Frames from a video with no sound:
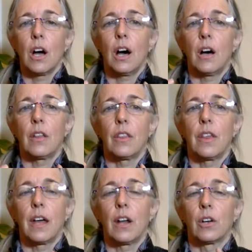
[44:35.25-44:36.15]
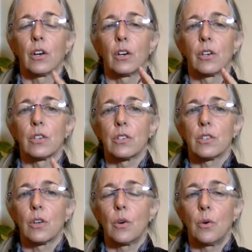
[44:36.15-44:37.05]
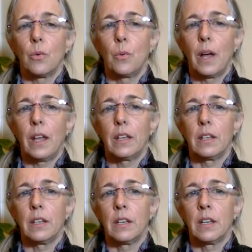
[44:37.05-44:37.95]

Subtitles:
that occurs when